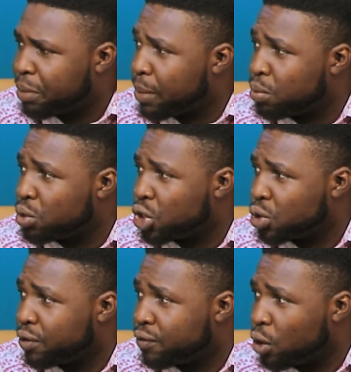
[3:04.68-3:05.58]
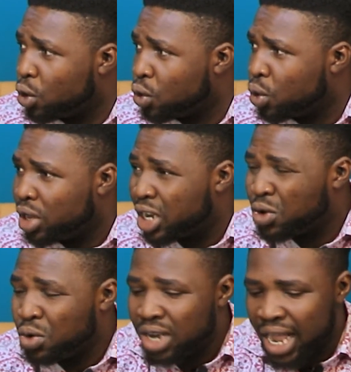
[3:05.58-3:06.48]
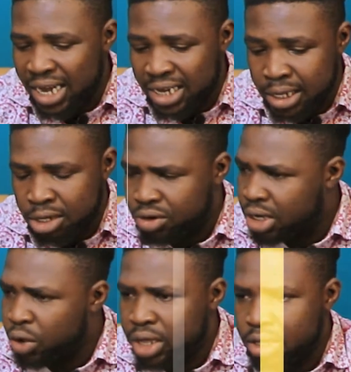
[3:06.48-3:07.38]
people should follow. They don't adhere strict. Okay,